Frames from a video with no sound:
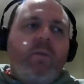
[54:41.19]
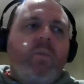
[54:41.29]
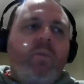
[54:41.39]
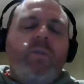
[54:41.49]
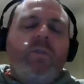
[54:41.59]

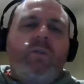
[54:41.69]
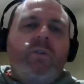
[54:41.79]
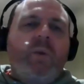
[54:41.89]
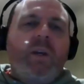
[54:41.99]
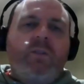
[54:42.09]
movie series
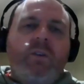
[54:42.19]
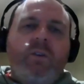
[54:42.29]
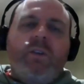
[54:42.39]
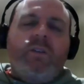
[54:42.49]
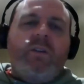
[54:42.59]
have been so
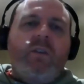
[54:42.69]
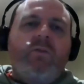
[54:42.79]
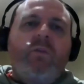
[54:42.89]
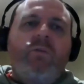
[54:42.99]
successful.